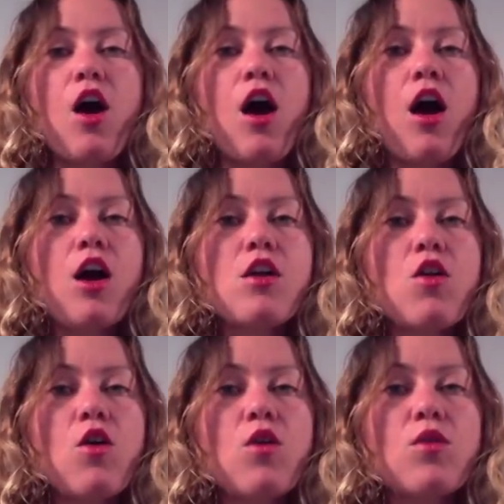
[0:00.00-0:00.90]
R
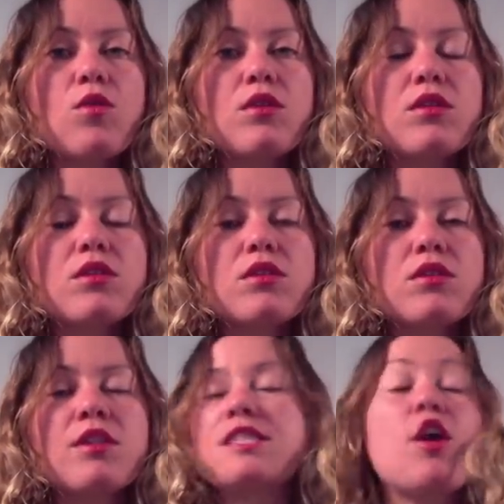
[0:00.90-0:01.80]
O,
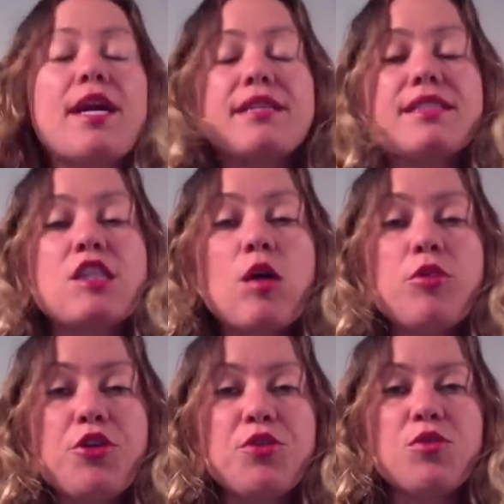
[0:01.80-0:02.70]
or sorry,
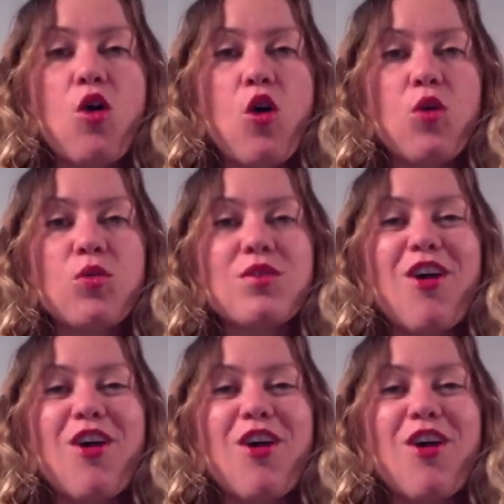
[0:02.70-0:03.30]
W O